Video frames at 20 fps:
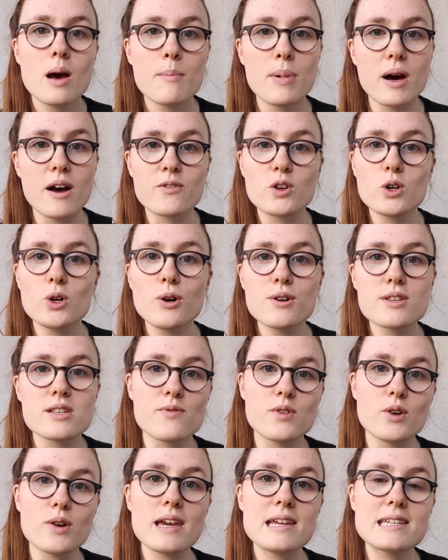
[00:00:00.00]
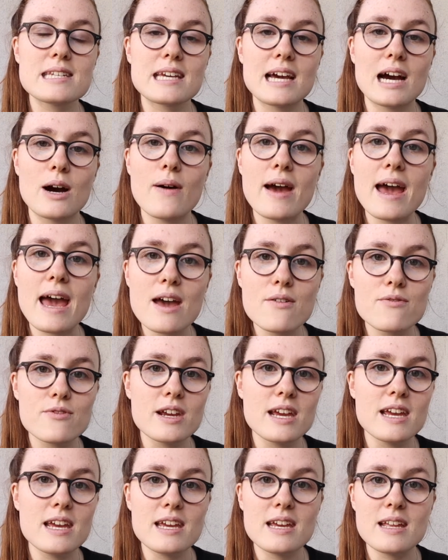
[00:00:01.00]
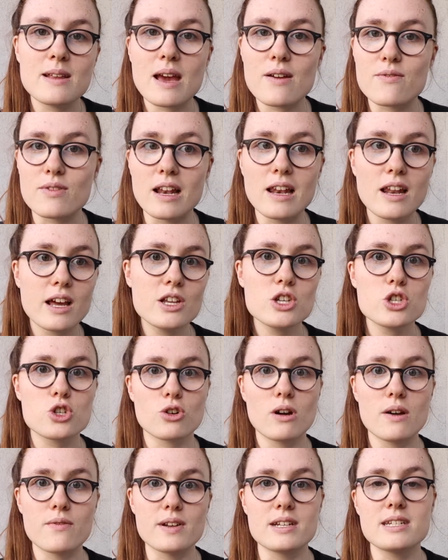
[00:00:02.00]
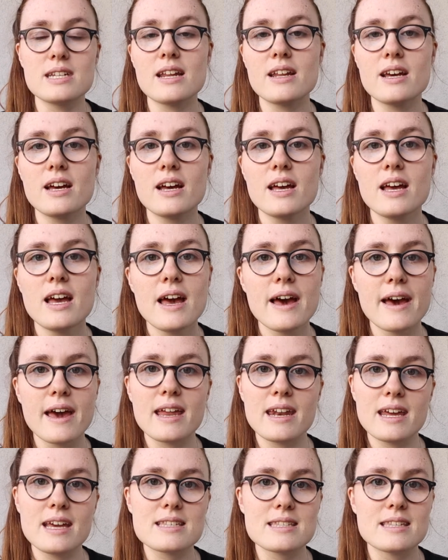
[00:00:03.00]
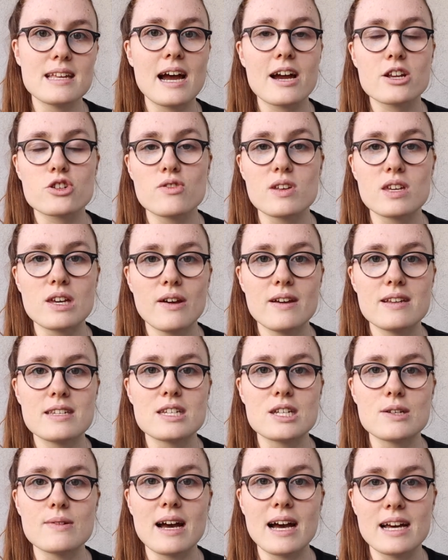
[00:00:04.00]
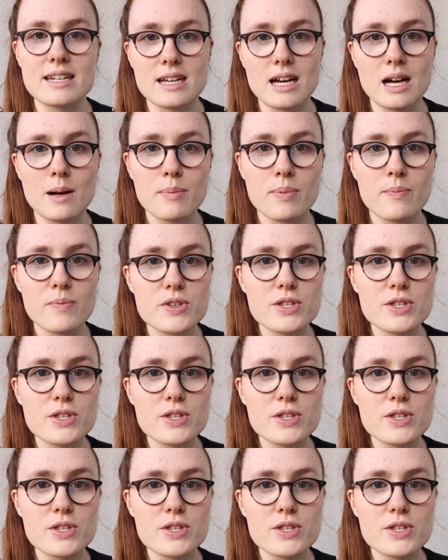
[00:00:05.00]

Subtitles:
but of course if you're eating out every lunch or every dinner, it is naturally going to add up.